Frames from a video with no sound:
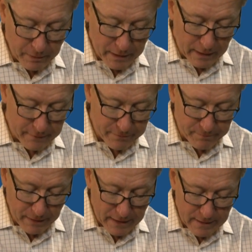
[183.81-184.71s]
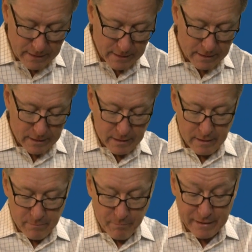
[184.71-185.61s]
right out of my
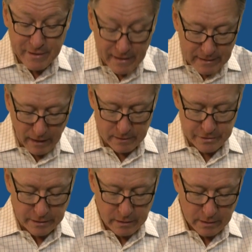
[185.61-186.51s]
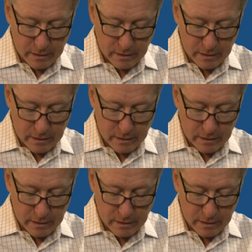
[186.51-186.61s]
technology.